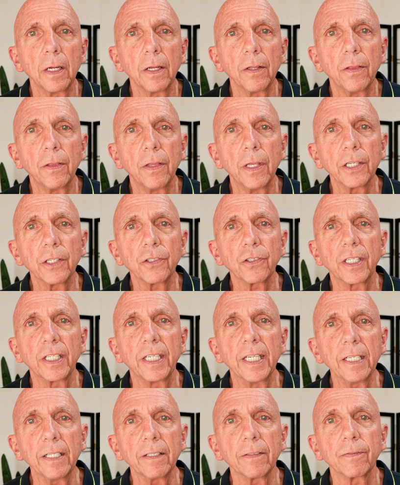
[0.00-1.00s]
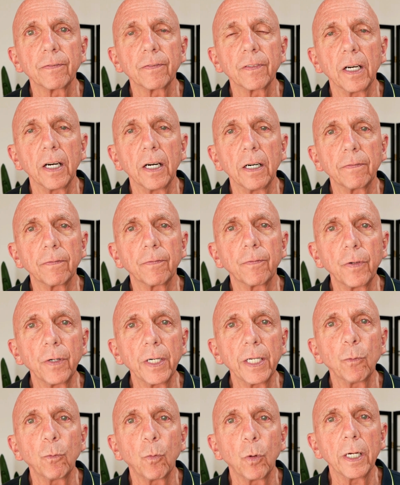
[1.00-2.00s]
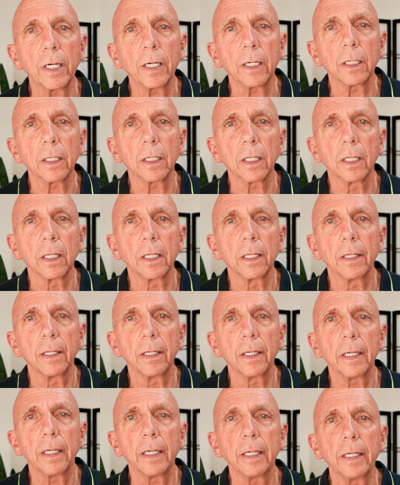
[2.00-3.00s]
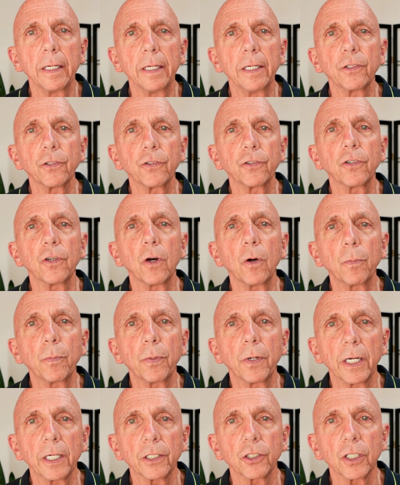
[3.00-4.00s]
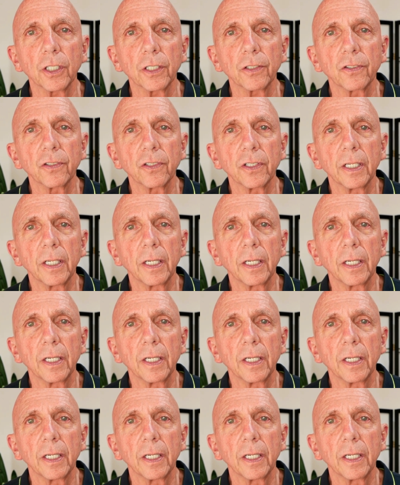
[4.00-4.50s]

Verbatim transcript: this gift of free will is so precious.